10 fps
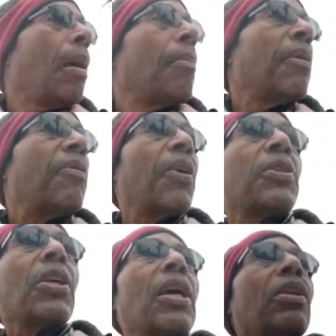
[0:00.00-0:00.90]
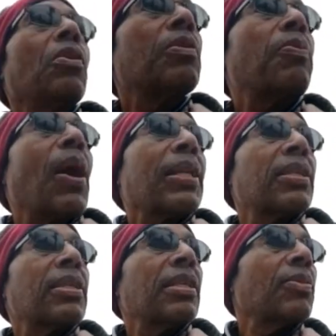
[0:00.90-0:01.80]
But first thing you got to do is
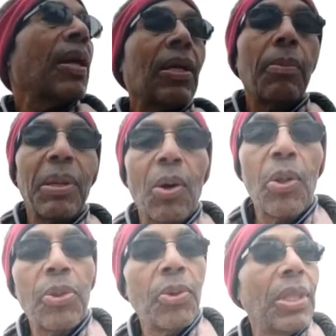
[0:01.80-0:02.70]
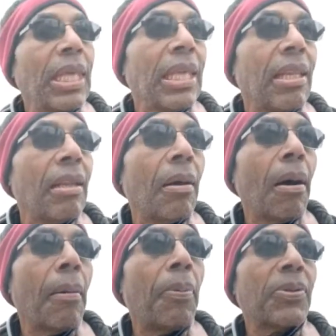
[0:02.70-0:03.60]
practice, since we're not going to be going through the
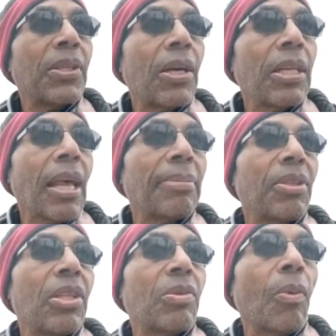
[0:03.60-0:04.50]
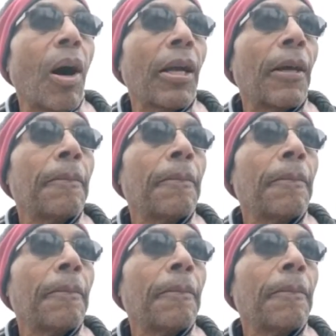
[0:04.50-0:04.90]
personality types in this walk,